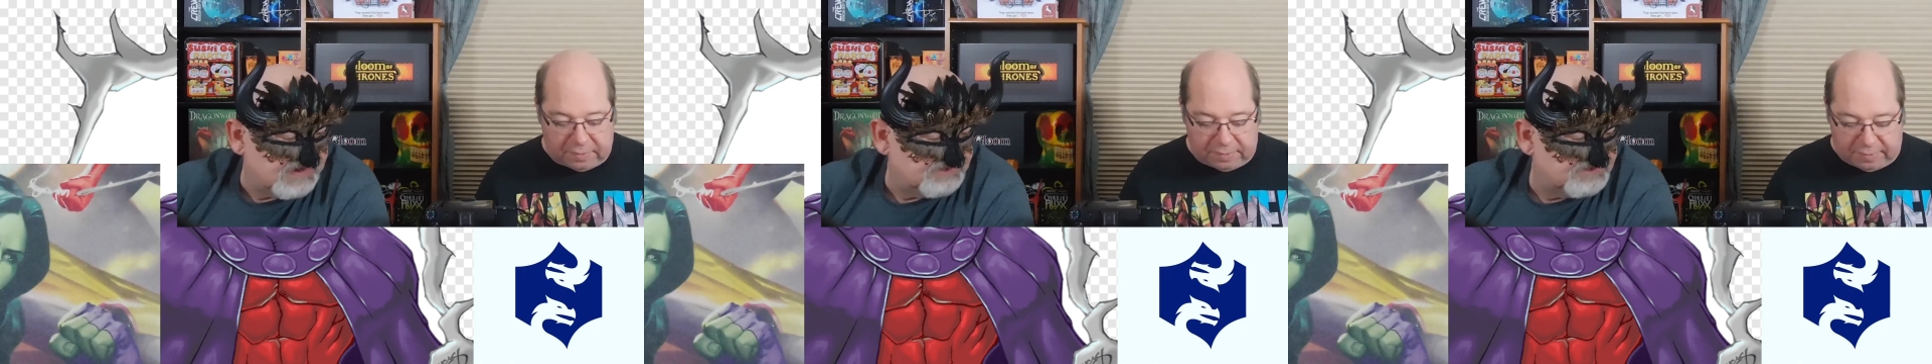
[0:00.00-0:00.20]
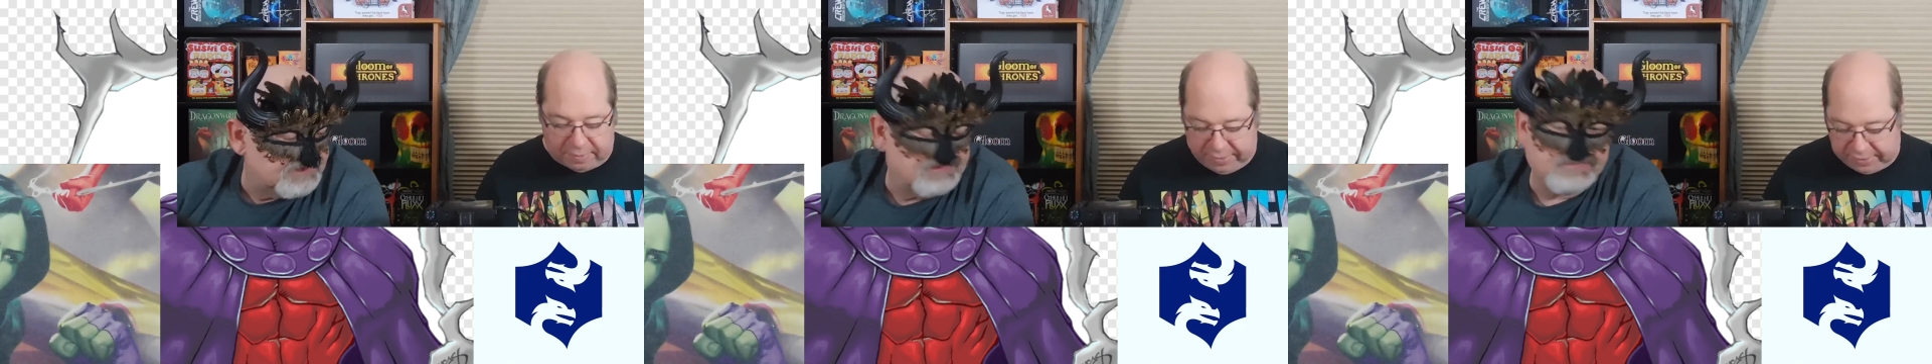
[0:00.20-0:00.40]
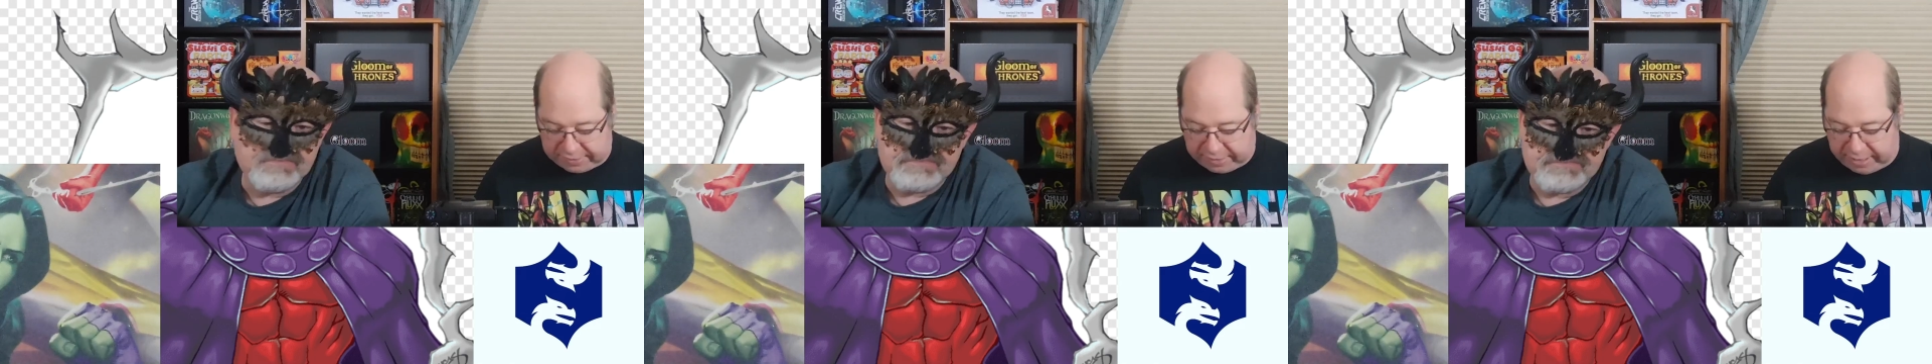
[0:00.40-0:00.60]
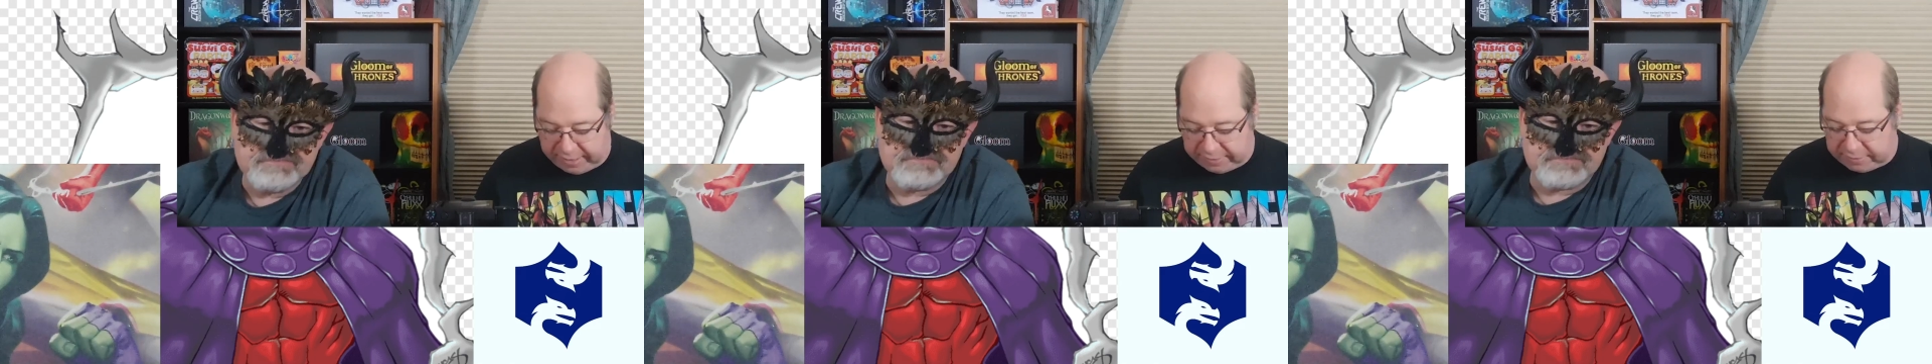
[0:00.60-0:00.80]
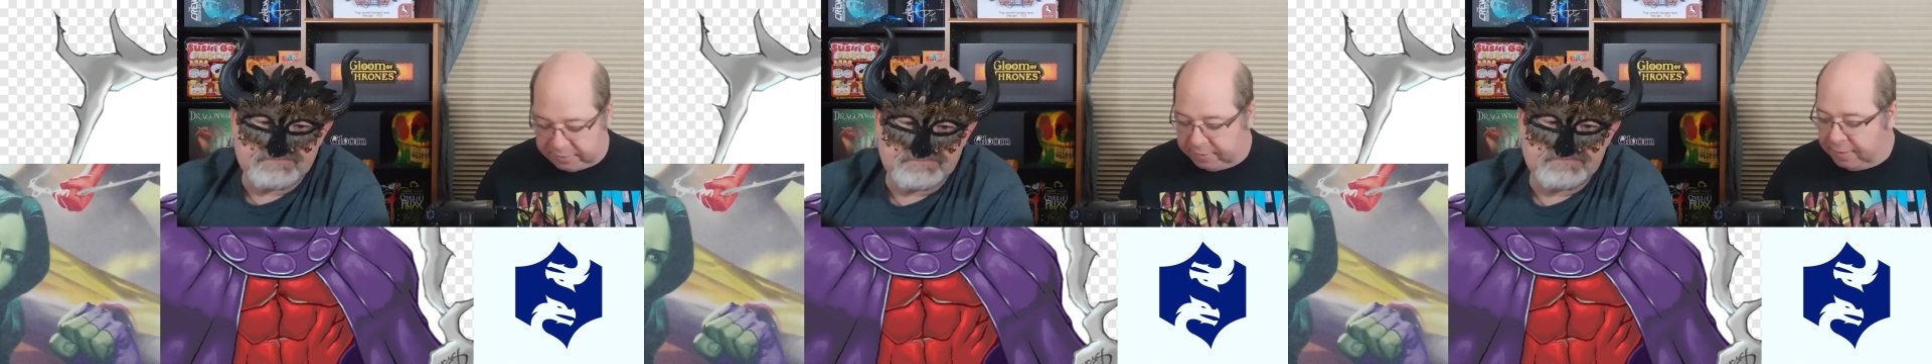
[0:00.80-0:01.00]
In this
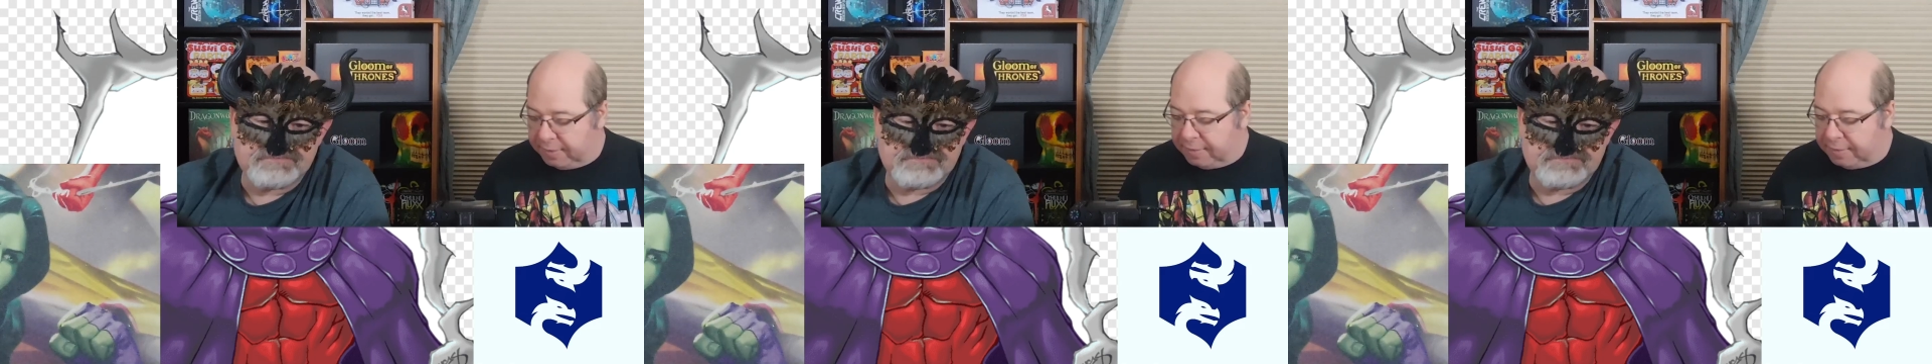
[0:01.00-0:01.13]
case.